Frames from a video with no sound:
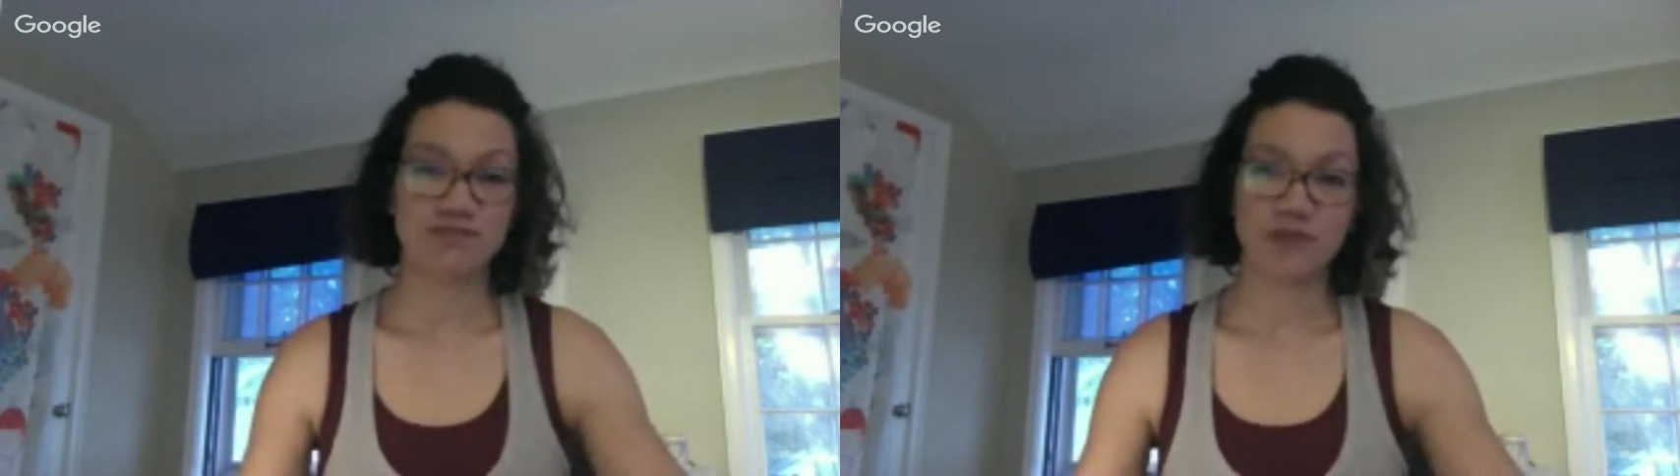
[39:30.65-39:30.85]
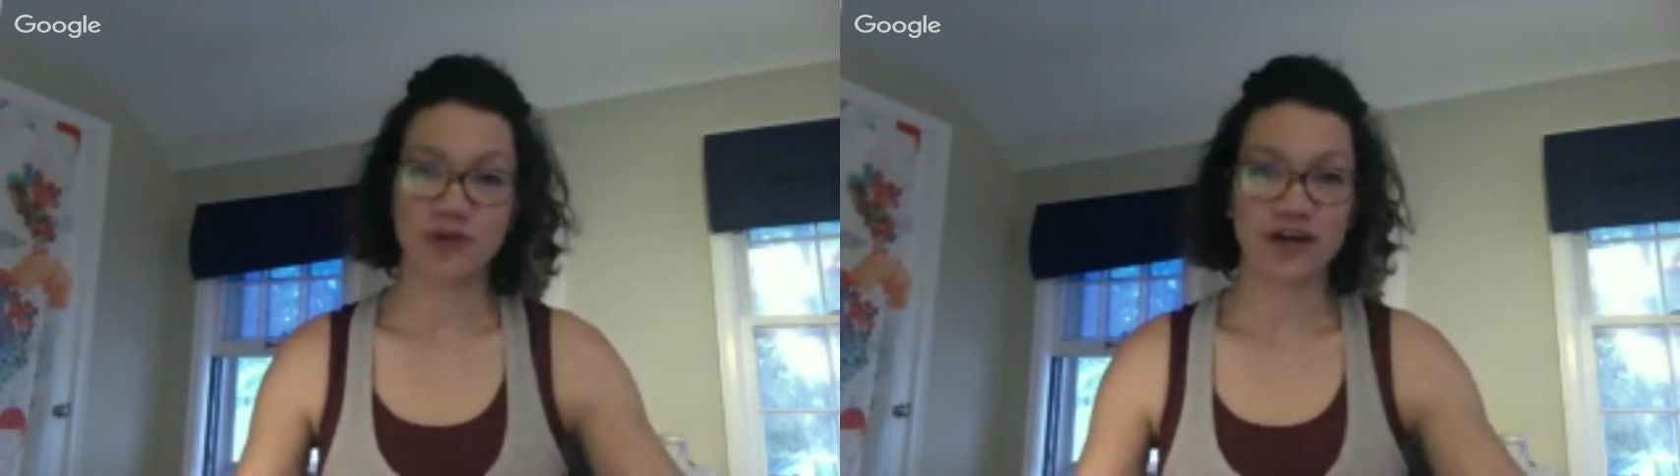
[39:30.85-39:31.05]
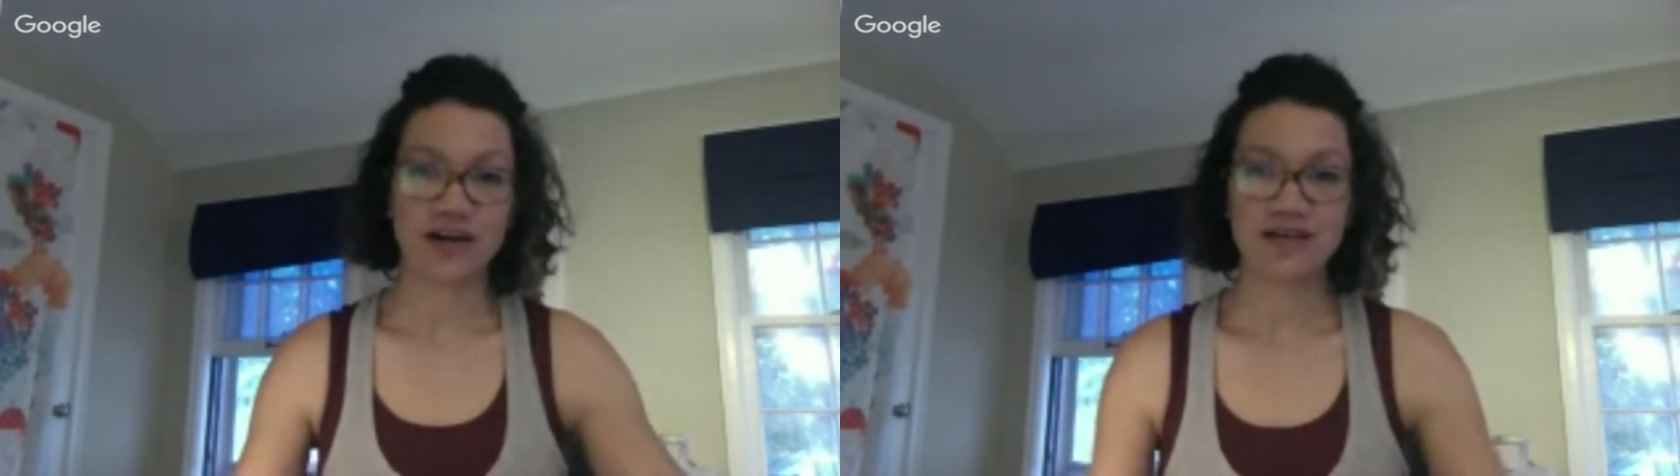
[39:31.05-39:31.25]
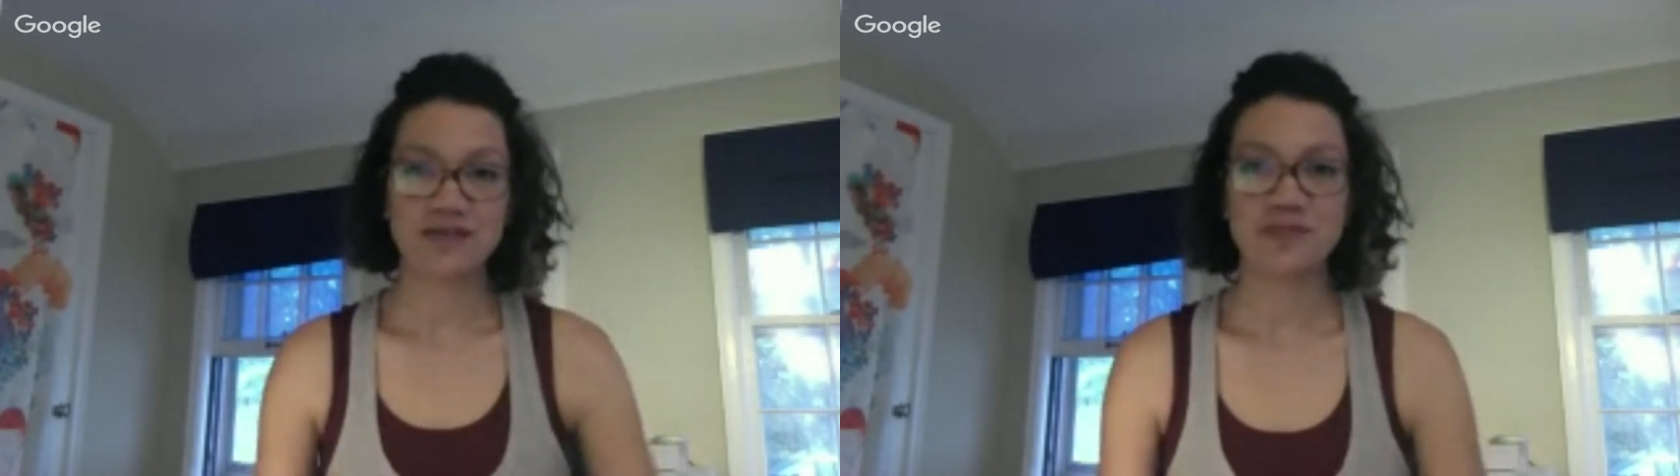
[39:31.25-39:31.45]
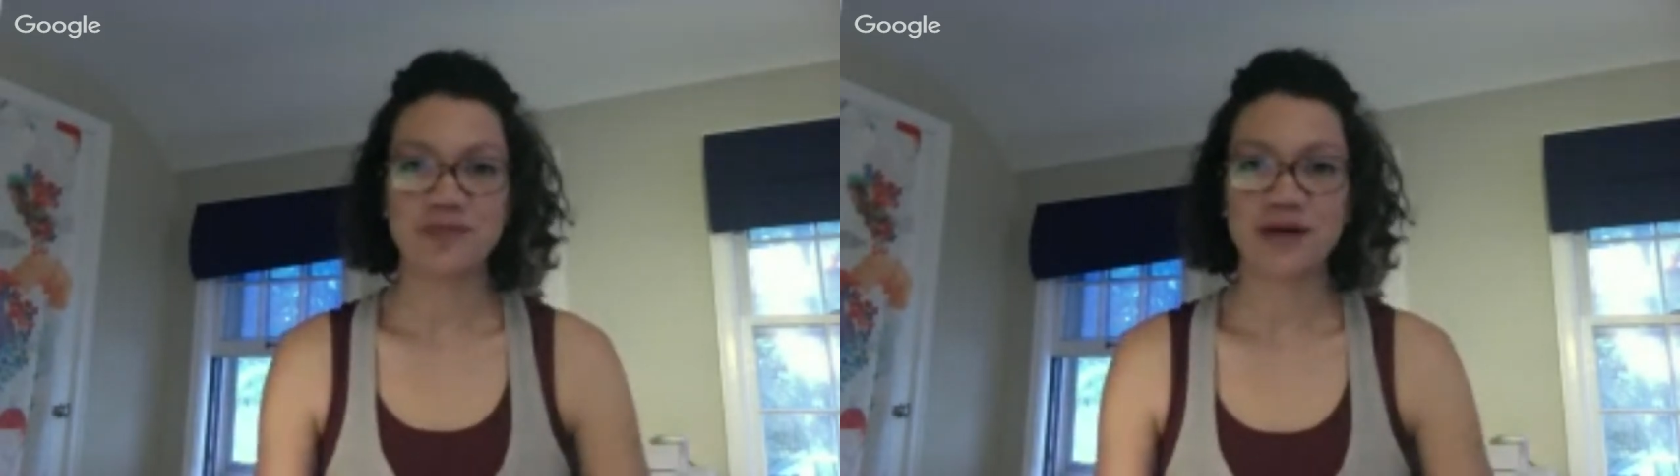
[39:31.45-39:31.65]

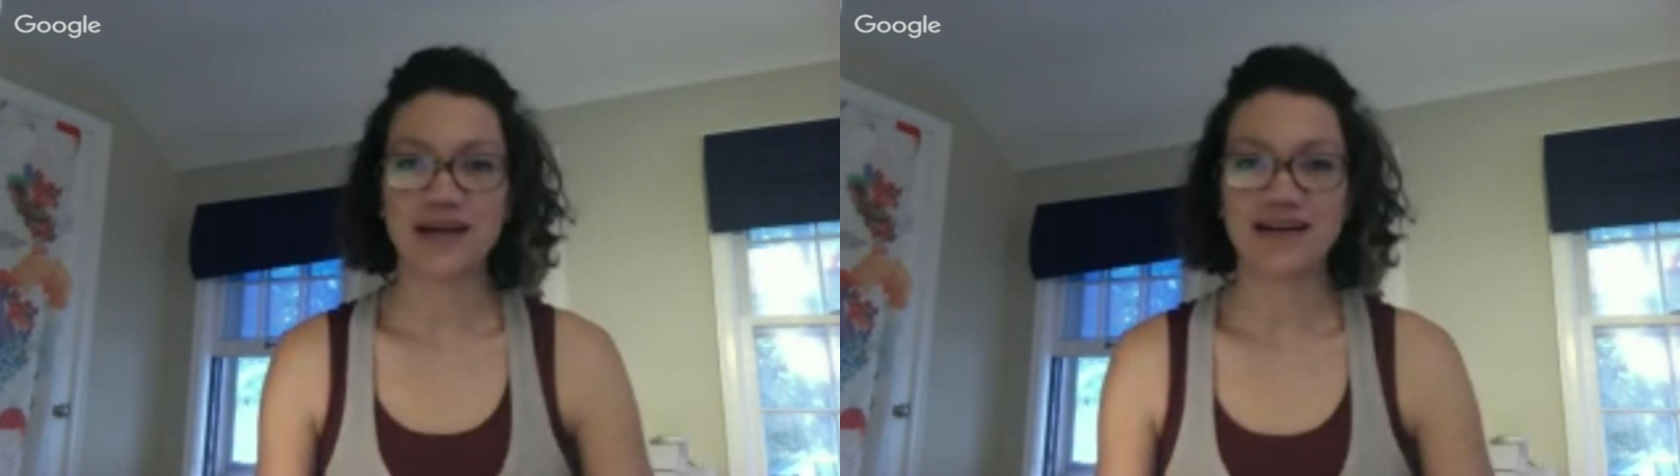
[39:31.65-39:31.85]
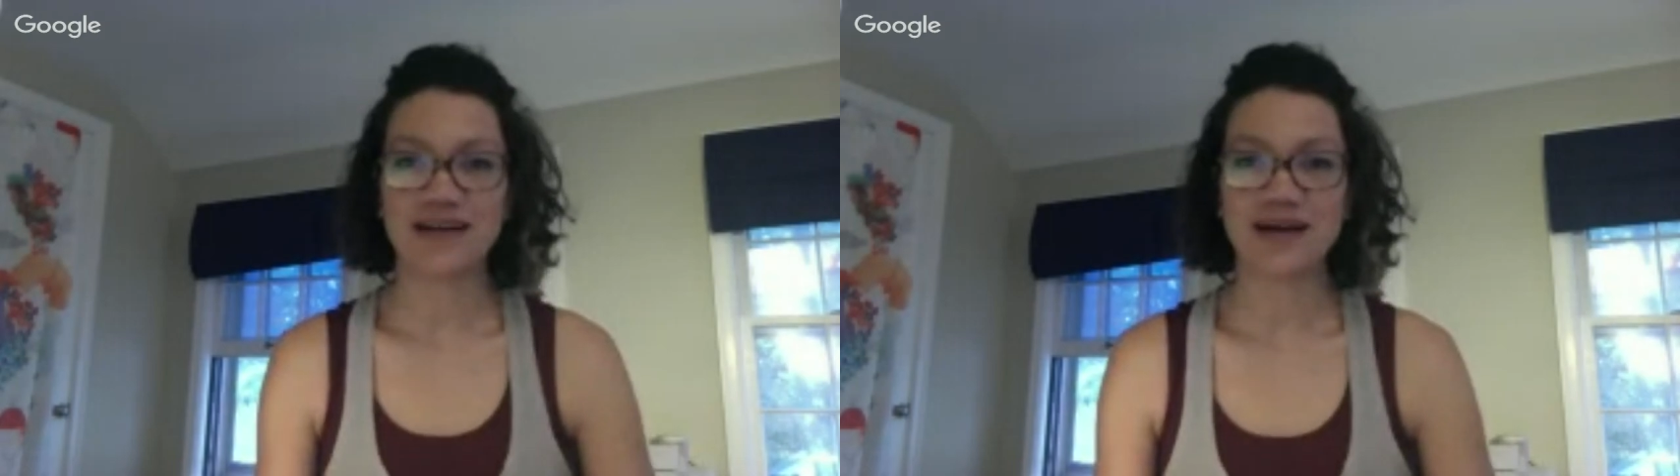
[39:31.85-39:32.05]
winner, but